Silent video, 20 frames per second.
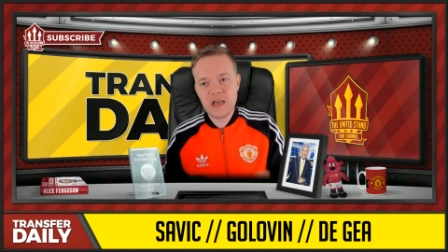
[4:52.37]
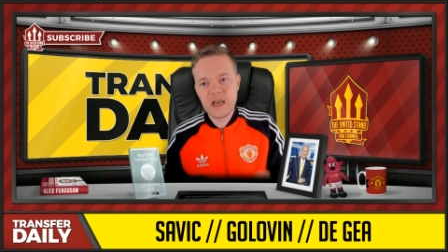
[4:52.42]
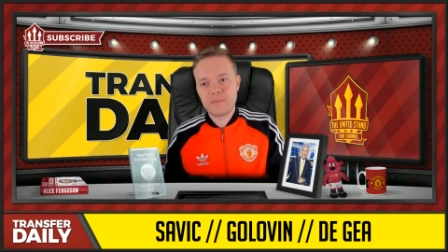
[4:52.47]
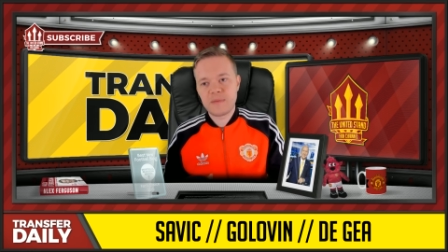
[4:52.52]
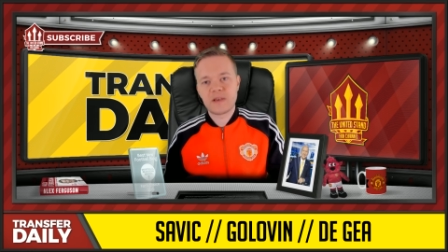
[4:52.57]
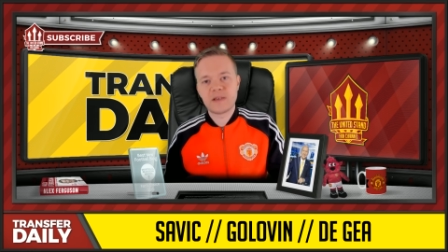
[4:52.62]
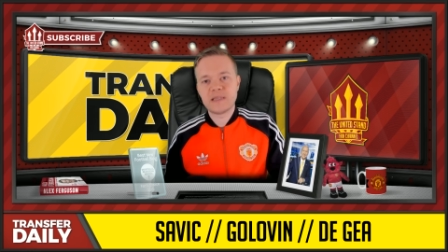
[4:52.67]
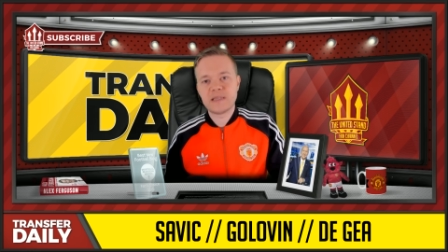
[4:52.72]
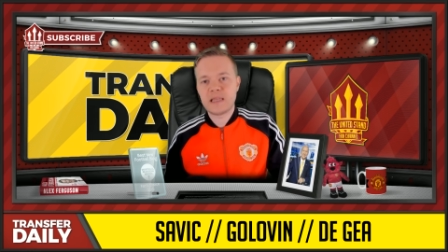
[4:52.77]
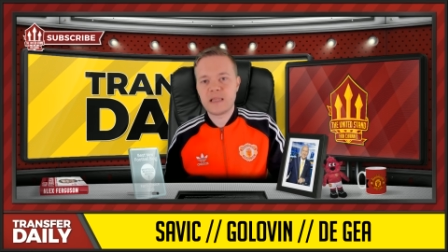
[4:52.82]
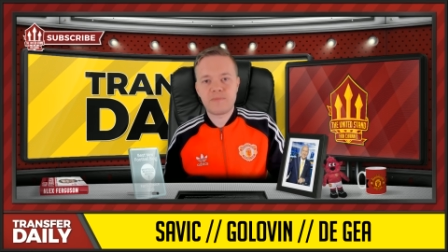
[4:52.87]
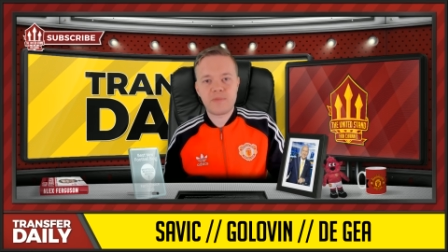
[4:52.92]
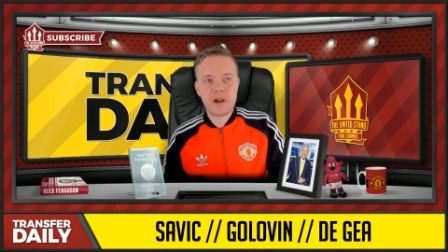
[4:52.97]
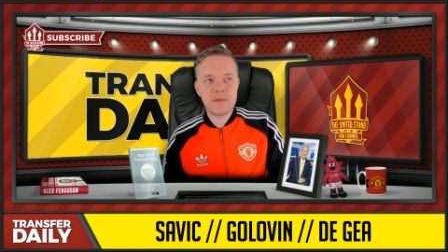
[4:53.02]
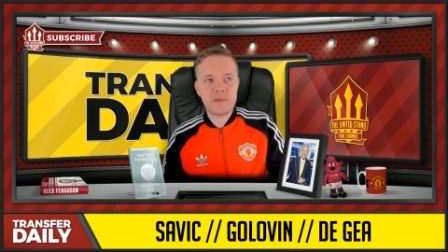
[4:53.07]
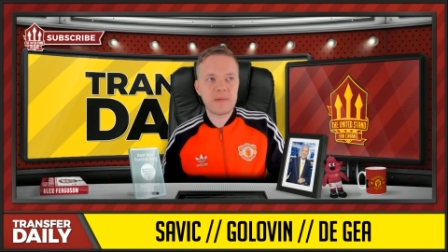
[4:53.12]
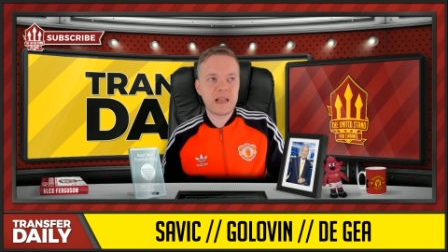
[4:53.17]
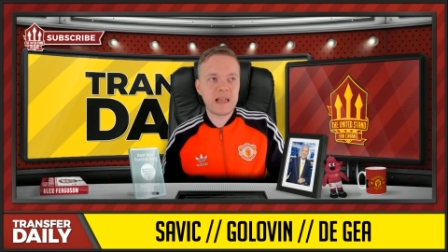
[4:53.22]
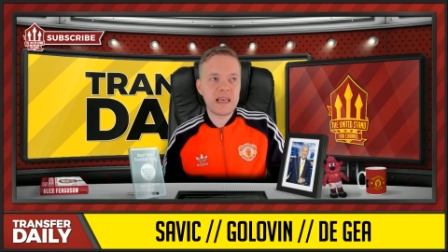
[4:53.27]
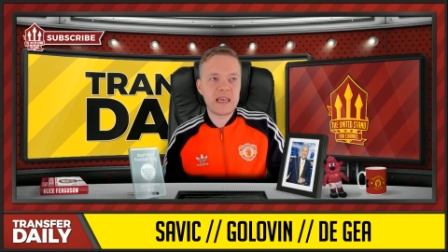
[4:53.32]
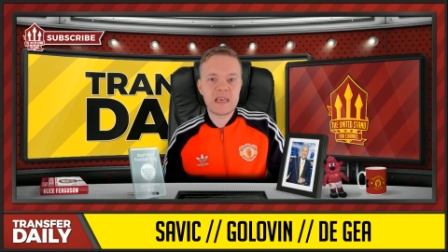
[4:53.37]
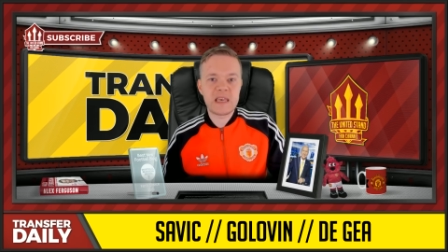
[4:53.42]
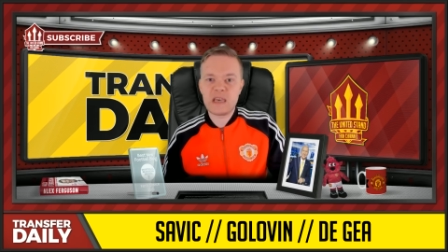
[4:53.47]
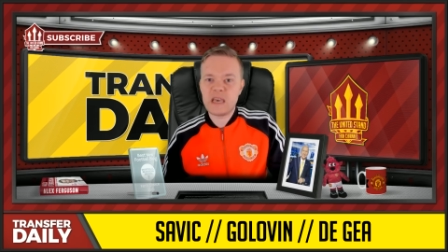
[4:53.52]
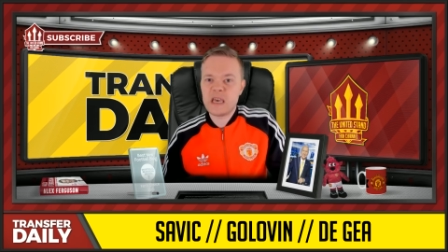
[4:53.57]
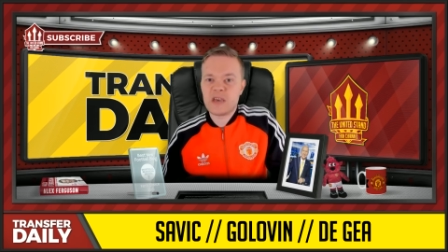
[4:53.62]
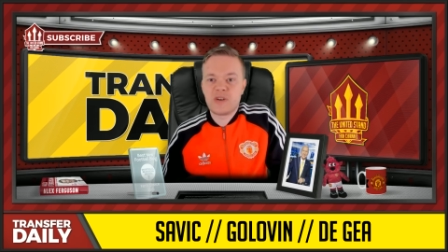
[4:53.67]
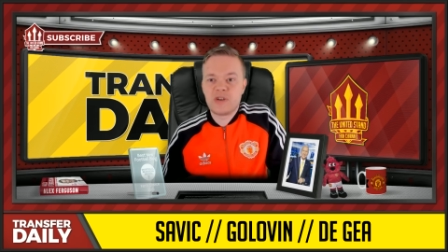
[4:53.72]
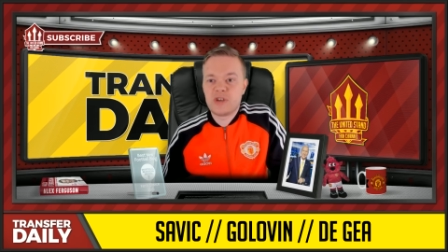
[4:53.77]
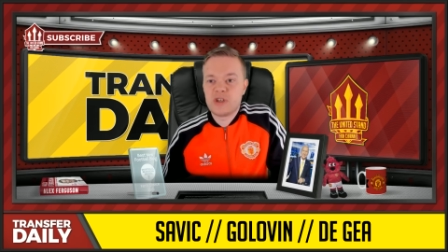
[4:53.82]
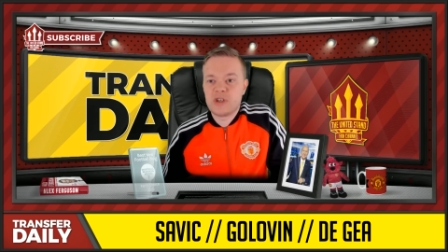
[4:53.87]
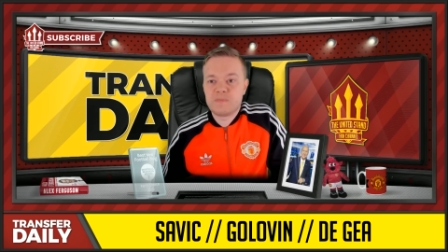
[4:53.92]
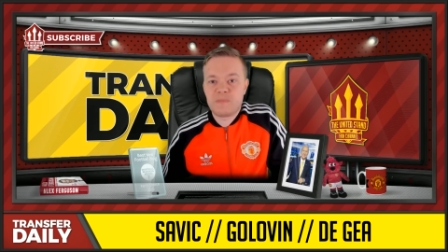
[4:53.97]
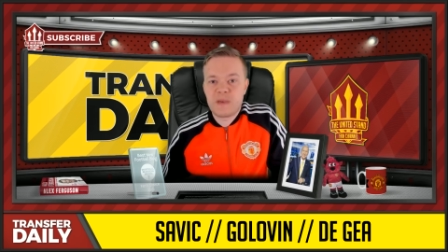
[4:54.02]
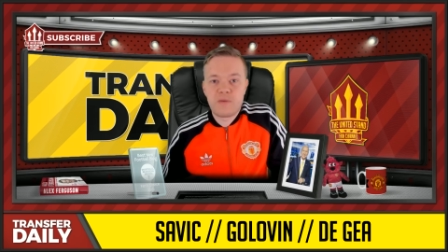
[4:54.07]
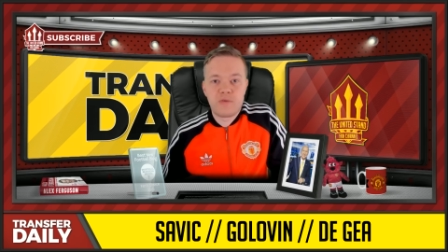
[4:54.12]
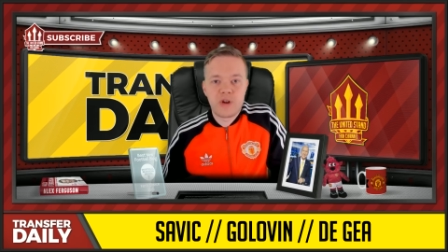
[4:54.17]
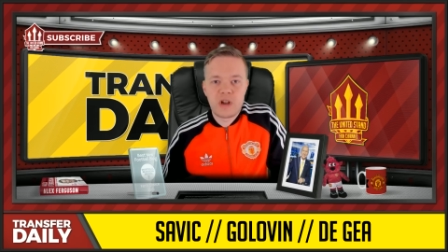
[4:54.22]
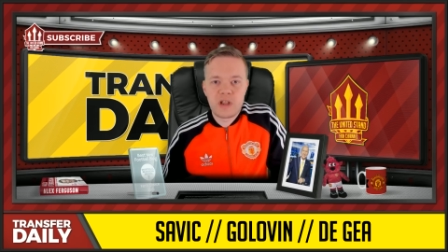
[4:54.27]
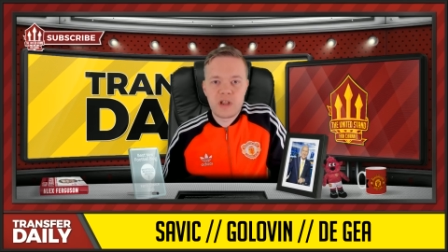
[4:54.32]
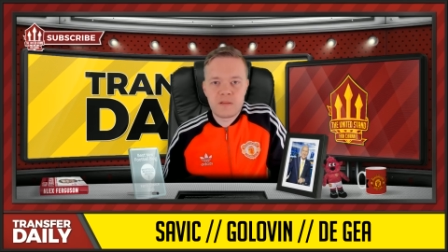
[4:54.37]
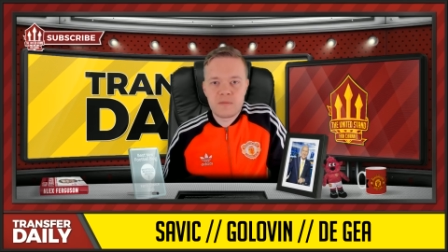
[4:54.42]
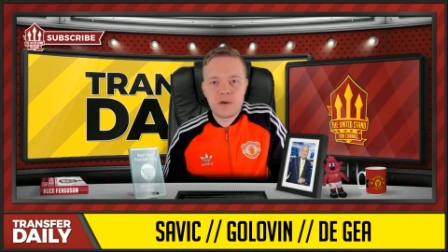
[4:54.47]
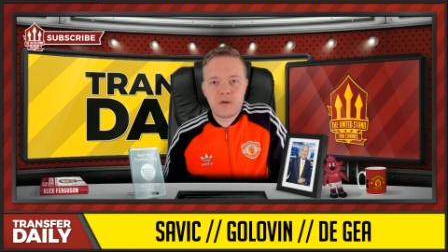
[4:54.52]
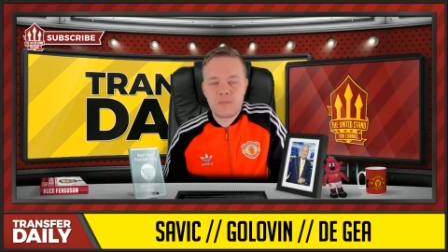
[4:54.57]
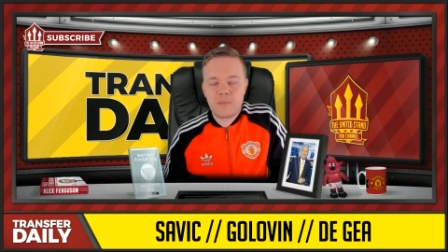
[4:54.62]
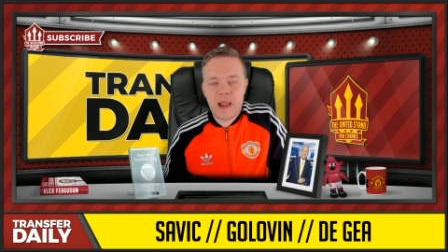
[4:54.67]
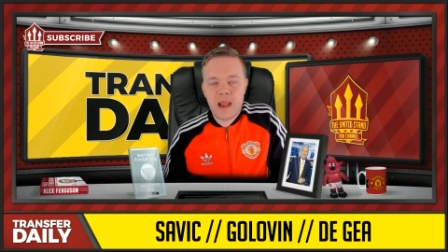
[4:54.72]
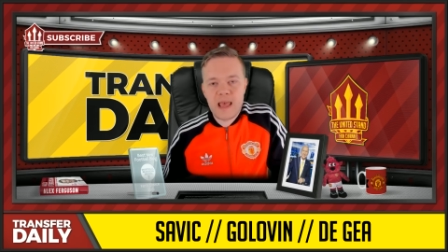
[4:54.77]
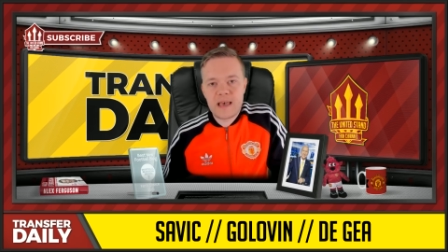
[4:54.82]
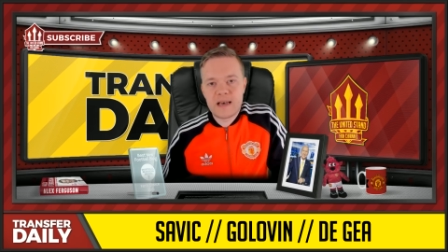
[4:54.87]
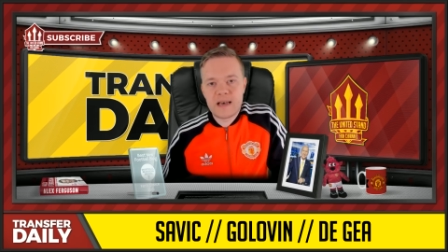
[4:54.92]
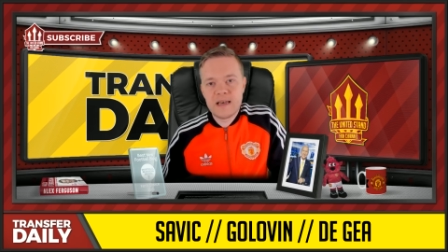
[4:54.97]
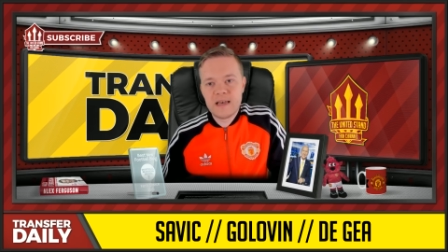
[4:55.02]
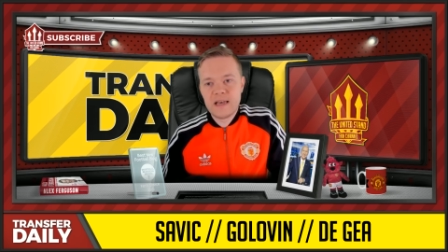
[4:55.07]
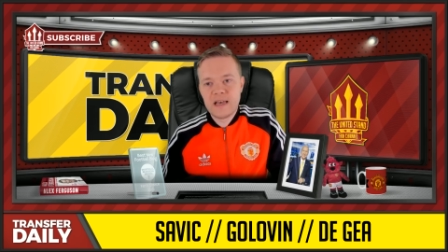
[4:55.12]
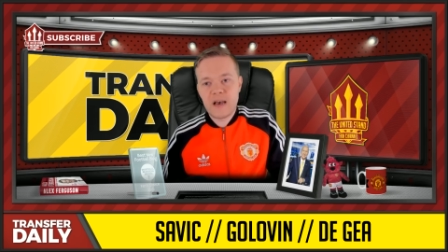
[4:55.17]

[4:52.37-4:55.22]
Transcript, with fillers: Because in the Premier League, it could just be a run of the mill player.